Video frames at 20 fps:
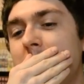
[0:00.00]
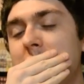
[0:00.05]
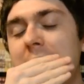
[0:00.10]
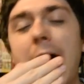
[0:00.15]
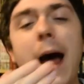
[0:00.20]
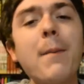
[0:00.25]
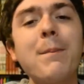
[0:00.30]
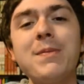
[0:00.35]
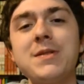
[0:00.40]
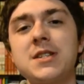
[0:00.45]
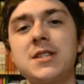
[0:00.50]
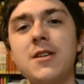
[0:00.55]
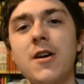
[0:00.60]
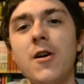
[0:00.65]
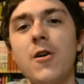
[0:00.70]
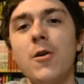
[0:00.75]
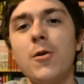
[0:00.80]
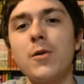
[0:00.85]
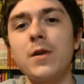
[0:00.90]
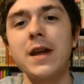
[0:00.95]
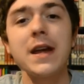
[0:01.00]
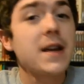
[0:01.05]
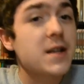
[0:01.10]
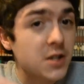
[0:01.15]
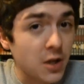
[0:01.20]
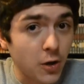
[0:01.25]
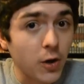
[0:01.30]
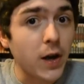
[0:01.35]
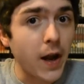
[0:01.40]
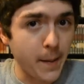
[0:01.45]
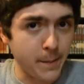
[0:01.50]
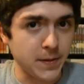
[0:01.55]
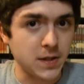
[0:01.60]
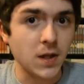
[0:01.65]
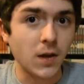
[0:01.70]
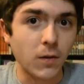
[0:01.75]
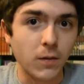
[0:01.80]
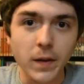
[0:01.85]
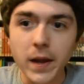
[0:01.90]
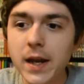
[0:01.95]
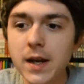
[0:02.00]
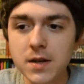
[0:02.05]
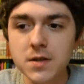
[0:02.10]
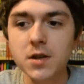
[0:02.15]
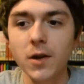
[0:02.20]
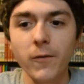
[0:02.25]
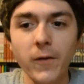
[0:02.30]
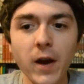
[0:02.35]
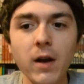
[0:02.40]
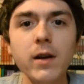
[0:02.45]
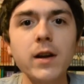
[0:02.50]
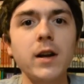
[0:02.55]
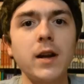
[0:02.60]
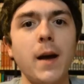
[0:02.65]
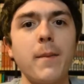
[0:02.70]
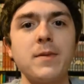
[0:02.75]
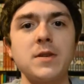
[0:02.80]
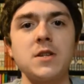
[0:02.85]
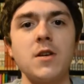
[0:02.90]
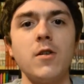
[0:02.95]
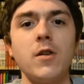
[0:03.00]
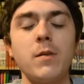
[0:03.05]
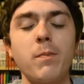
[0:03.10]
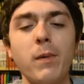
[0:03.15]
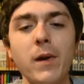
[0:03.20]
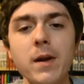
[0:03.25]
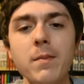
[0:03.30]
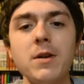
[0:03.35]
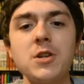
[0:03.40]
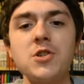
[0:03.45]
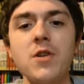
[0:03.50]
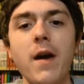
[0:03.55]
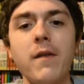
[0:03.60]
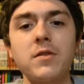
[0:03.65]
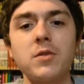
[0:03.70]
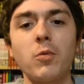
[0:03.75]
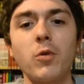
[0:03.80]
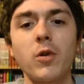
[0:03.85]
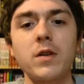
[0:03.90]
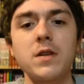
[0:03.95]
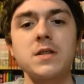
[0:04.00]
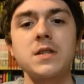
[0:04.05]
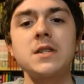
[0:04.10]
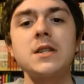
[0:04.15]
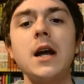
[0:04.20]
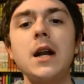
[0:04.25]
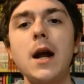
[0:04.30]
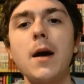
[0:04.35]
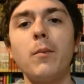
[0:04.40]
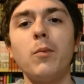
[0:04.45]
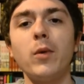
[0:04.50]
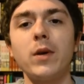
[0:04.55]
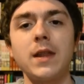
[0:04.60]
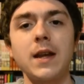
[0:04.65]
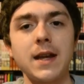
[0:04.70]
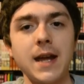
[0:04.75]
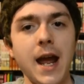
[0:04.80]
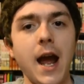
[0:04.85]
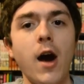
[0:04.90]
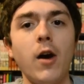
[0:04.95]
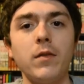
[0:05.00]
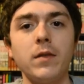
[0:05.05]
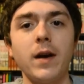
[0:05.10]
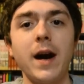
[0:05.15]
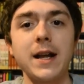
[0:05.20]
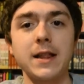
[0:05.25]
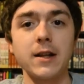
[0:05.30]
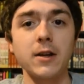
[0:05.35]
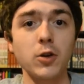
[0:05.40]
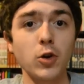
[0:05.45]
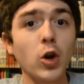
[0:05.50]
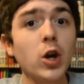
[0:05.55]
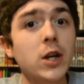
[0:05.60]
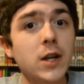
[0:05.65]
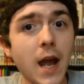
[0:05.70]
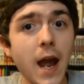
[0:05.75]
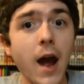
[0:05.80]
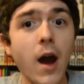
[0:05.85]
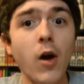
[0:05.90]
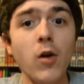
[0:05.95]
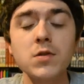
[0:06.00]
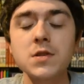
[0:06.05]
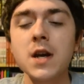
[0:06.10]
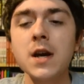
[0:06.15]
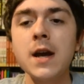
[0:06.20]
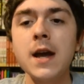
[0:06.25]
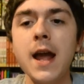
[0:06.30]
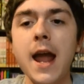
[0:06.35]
The episode is a good episode. It is a very good episode. Pretty much you have to where the setup with the count, like the good count.